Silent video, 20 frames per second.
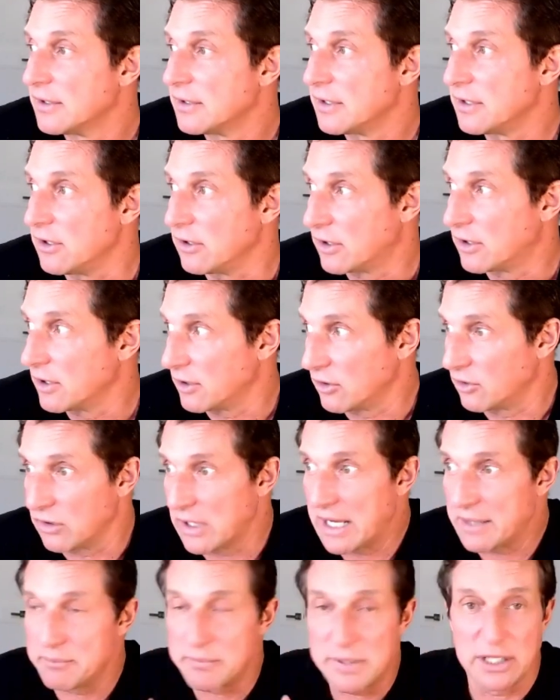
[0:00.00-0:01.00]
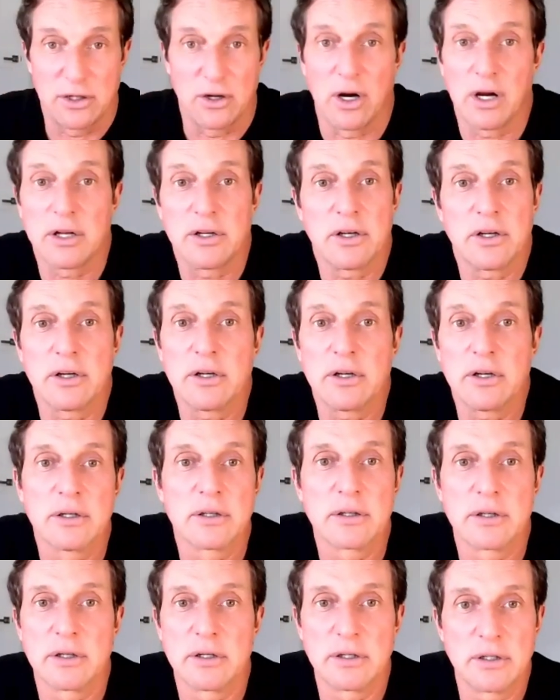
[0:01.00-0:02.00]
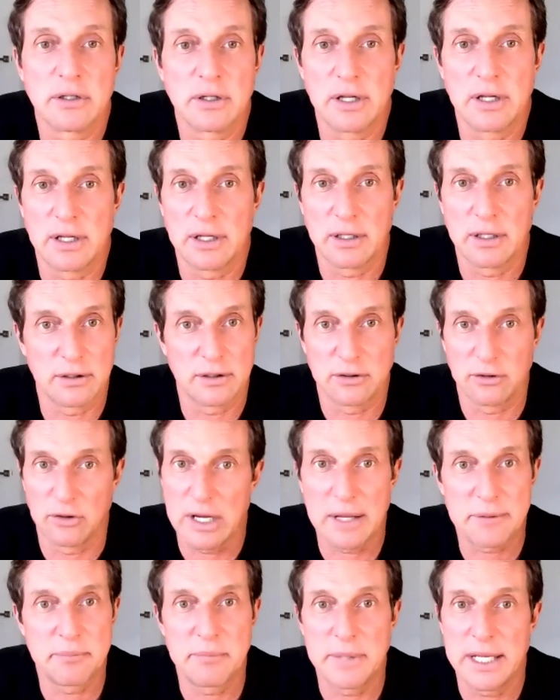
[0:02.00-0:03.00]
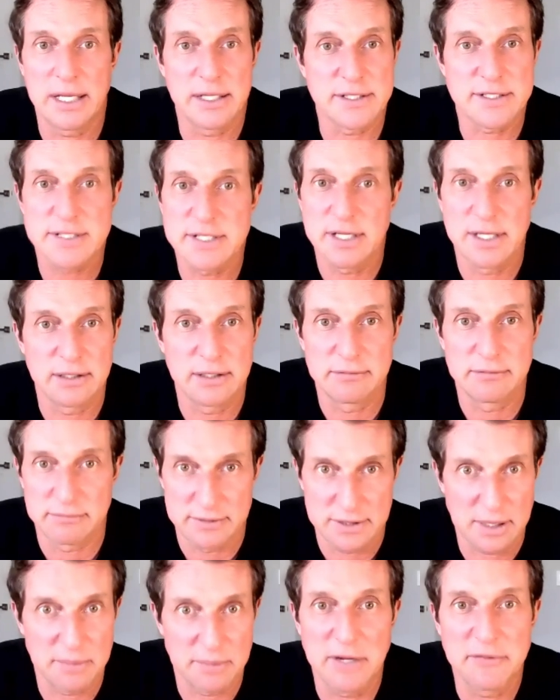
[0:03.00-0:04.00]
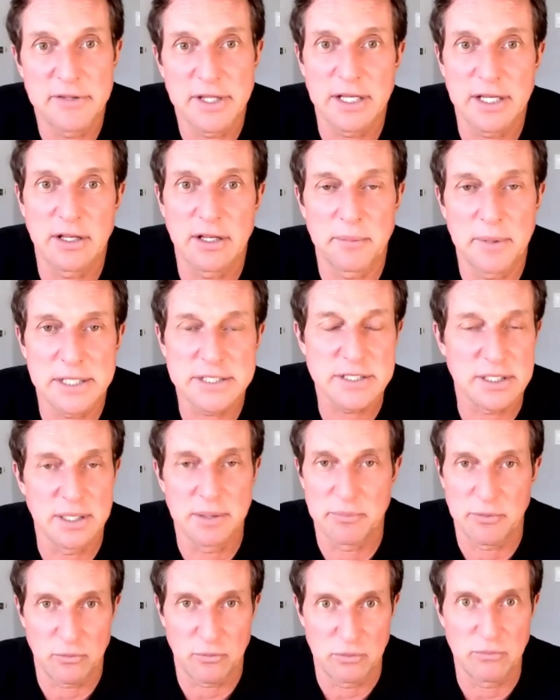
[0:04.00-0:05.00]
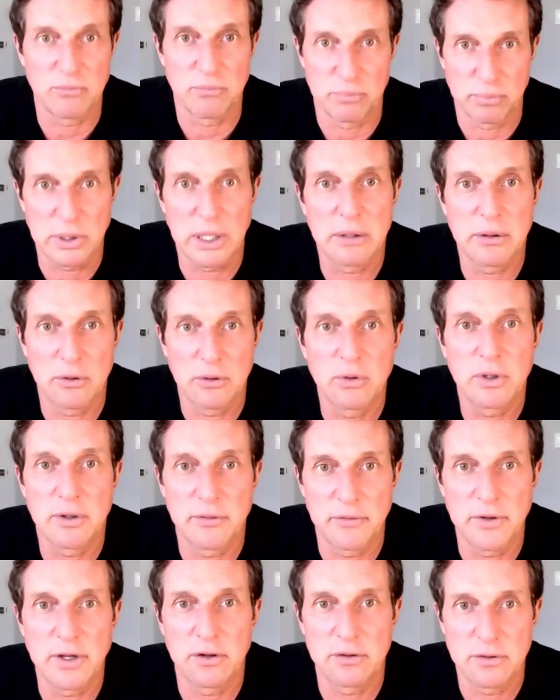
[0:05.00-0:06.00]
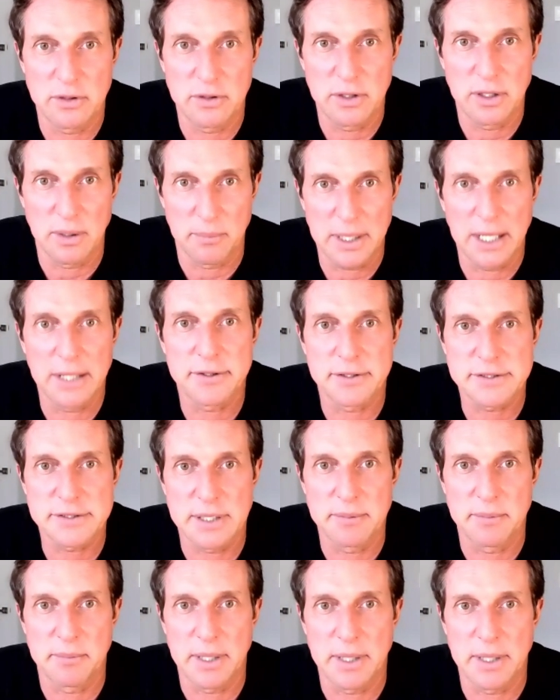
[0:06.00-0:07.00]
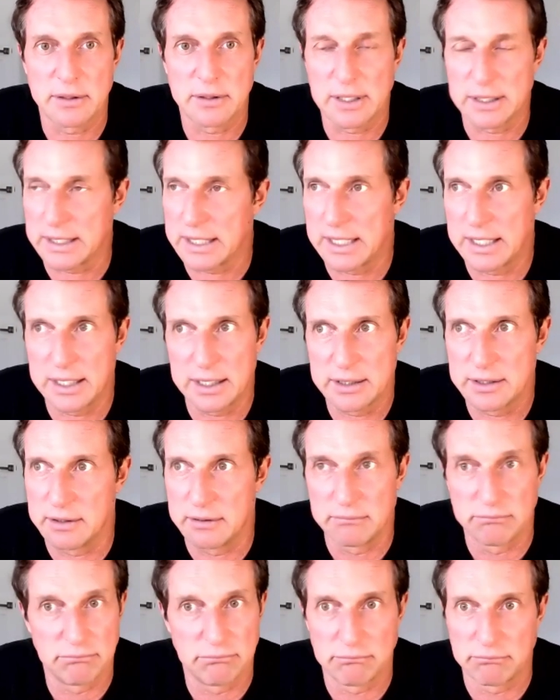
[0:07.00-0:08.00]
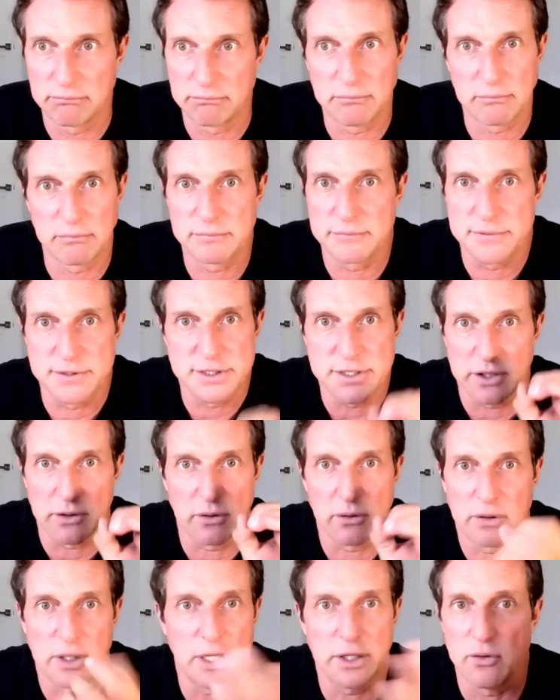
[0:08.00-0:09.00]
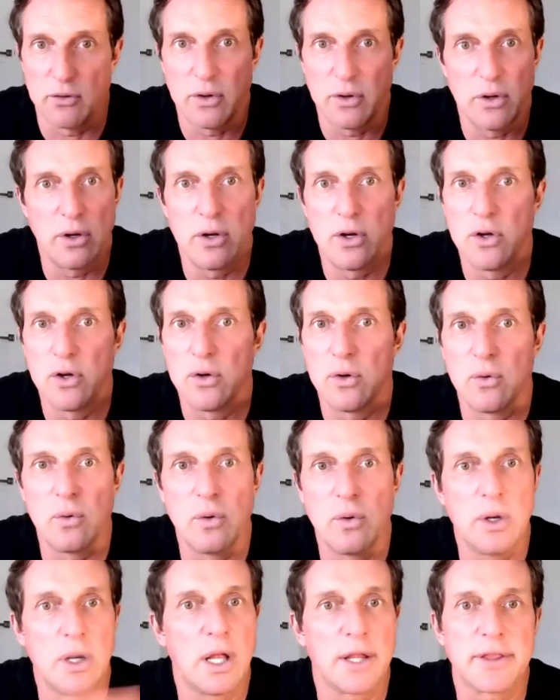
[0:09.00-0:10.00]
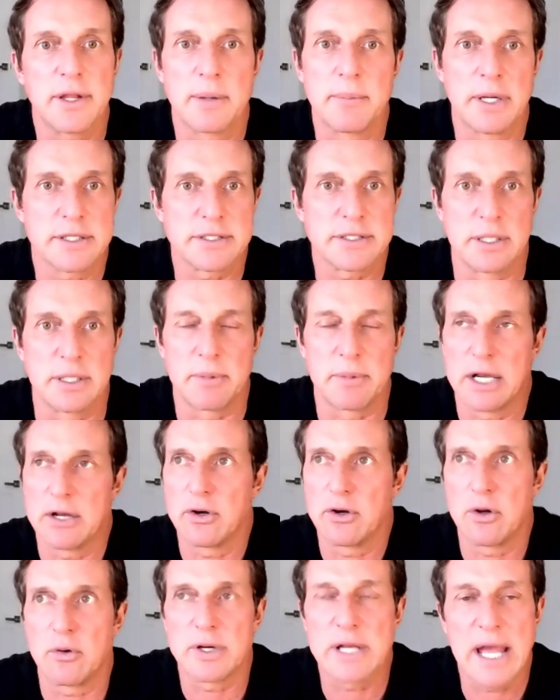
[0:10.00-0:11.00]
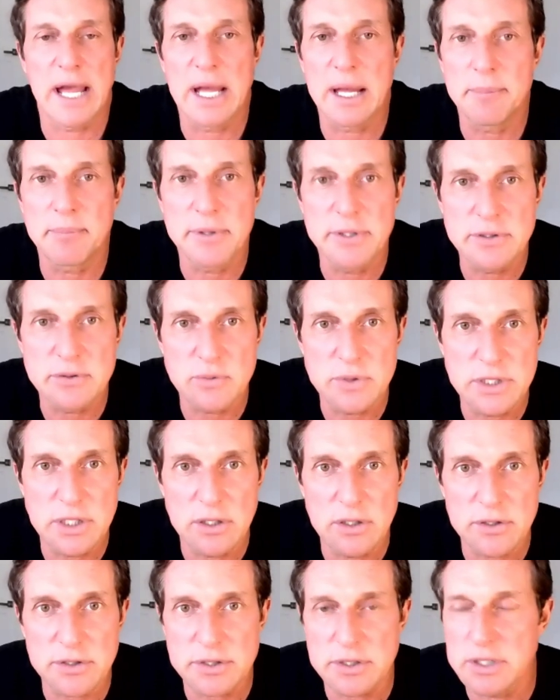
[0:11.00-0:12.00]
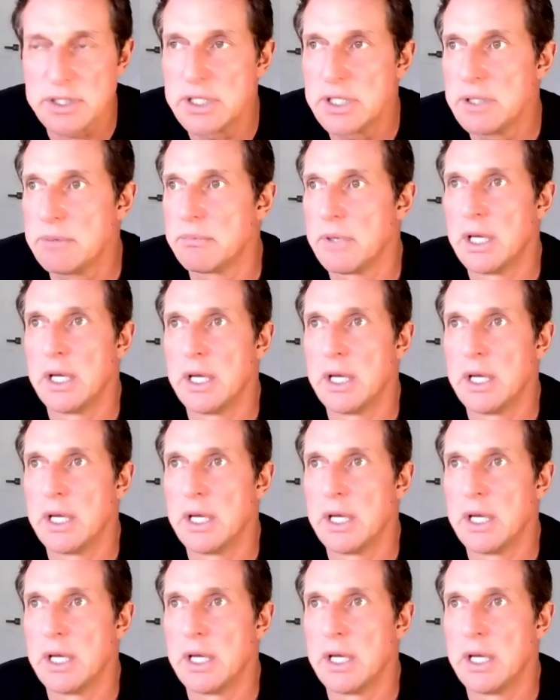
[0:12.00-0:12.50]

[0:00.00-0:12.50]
you could have grabbed my gardener, uh, grabbed me and said, "Tell me everything you know about sleep," and we probably would have known about the same amount. Like I zero. I knew nothing about sleep. I don't know what happens when you go to sleep.